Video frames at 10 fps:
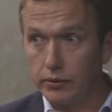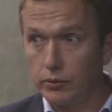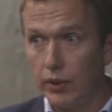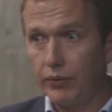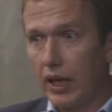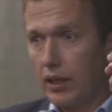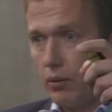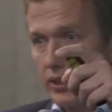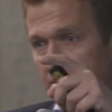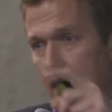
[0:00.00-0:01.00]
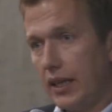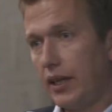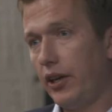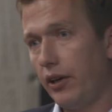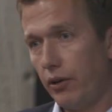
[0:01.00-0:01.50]
We've got our stand
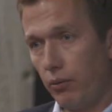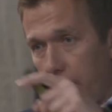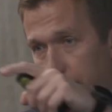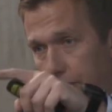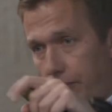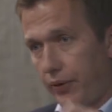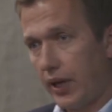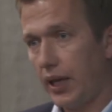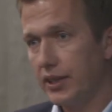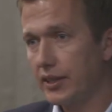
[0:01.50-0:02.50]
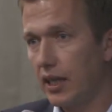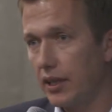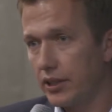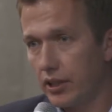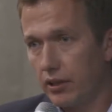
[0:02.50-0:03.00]
here with
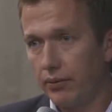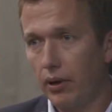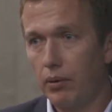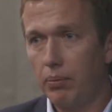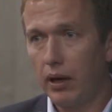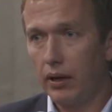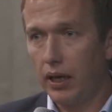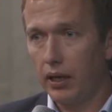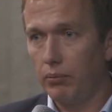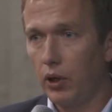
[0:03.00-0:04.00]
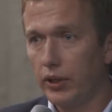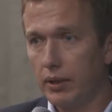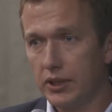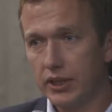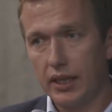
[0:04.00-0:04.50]
installation of our power line
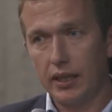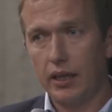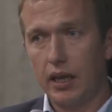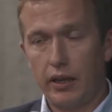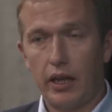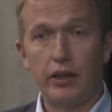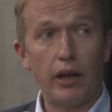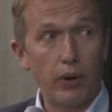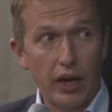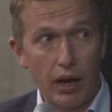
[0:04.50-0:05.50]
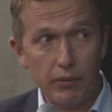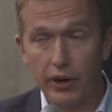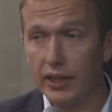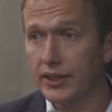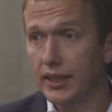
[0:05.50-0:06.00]
modems and our
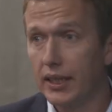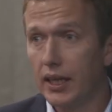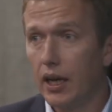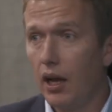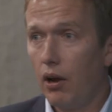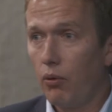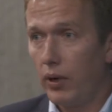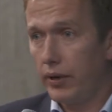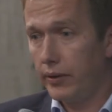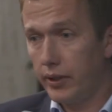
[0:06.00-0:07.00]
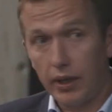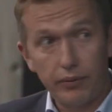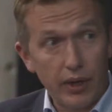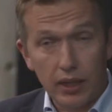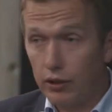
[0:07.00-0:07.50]
cameras.
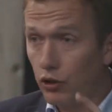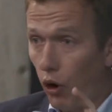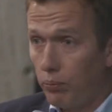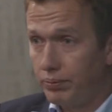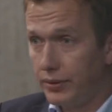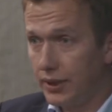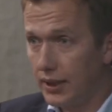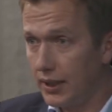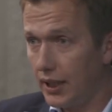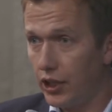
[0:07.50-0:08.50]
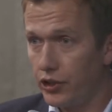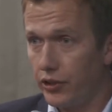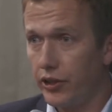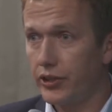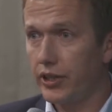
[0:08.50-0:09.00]
I've got top
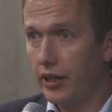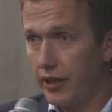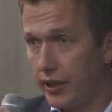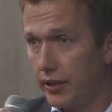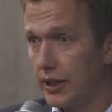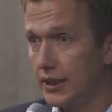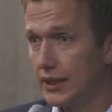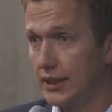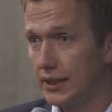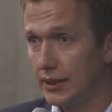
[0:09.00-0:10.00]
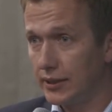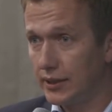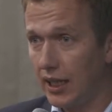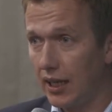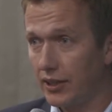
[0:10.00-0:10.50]
engineers here,
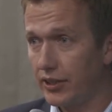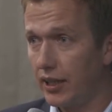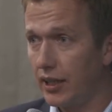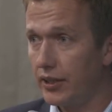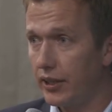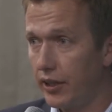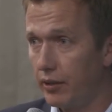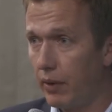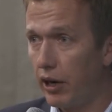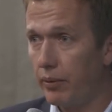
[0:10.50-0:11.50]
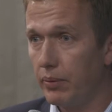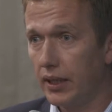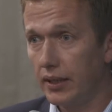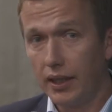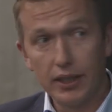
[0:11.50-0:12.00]
Douglas Carter and Mary
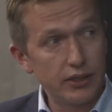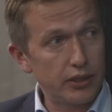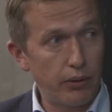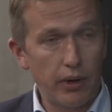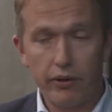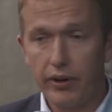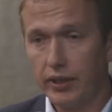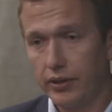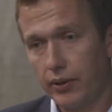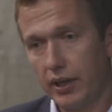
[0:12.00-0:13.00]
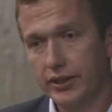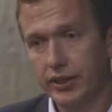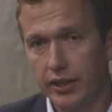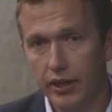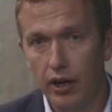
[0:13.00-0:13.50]
Bell, so we are ready to
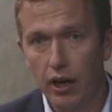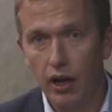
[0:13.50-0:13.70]
answer